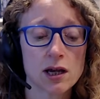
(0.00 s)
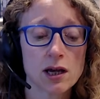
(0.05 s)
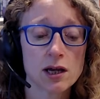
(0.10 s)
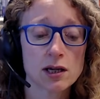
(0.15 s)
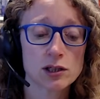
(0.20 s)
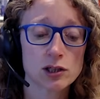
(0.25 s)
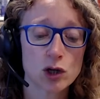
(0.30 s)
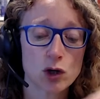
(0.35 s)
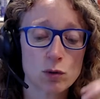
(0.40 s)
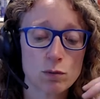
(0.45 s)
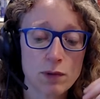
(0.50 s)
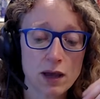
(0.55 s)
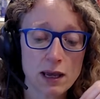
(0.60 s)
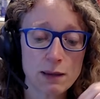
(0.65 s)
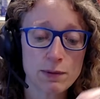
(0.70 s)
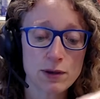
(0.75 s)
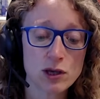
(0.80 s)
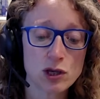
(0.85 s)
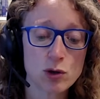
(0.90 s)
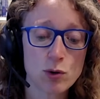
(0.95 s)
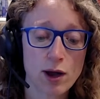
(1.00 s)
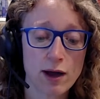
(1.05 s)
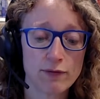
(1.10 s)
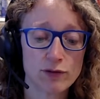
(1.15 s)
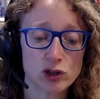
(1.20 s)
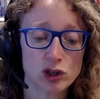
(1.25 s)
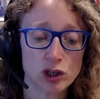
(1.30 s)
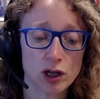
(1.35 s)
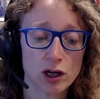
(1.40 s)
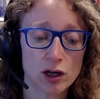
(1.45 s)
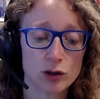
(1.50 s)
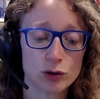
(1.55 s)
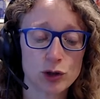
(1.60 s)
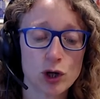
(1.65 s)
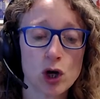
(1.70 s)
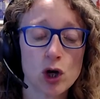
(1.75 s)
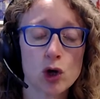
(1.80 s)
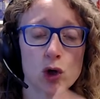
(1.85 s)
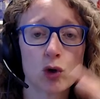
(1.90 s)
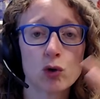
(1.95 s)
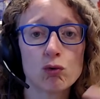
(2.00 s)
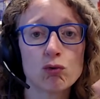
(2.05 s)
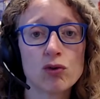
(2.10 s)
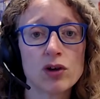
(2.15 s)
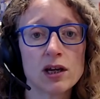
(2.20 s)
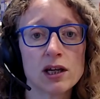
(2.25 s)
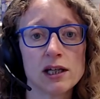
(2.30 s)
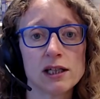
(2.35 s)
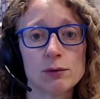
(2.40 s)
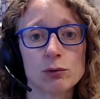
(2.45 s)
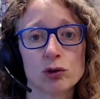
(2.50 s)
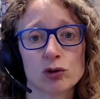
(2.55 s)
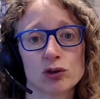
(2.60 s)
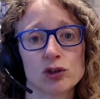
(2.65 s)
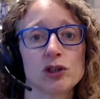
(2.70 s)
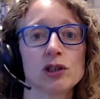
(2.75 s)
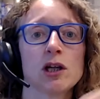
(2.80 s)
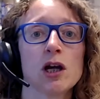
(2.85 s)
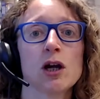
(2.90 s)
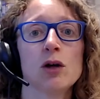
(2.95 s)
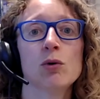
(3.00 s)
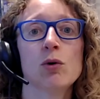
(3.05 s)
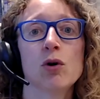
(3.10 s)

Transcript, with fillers: So maybe you have a child who really wants to go